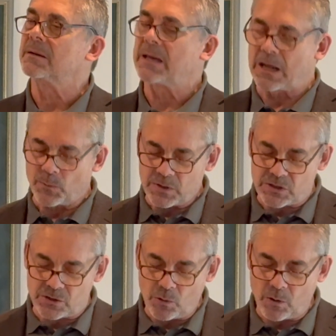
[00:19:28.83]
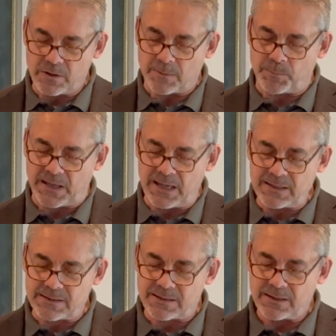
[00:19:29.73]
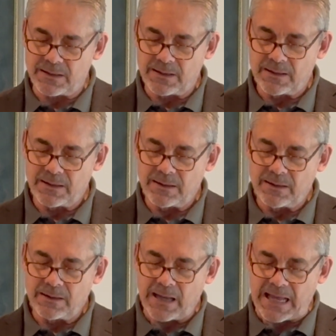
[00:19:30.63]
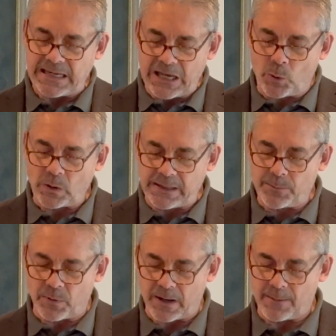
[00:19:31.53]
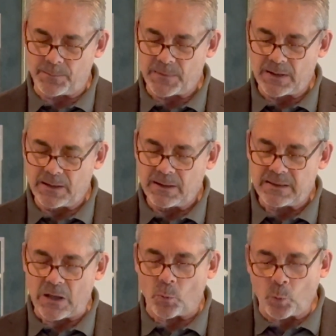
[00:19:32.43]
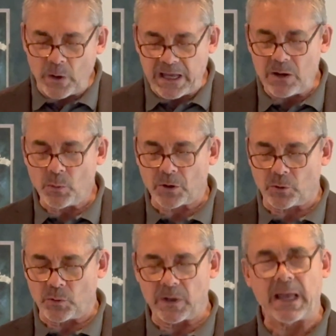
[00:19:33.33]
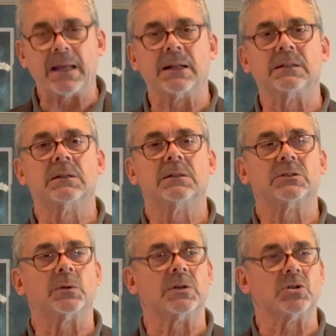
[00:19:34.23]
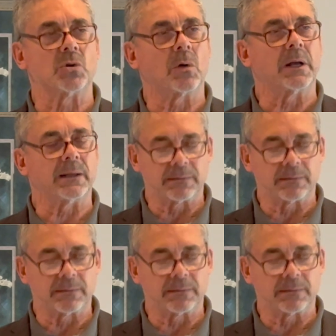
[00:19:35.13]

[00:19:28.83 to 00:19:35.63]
can restore the peace and equilibrium that we were created to enjoy.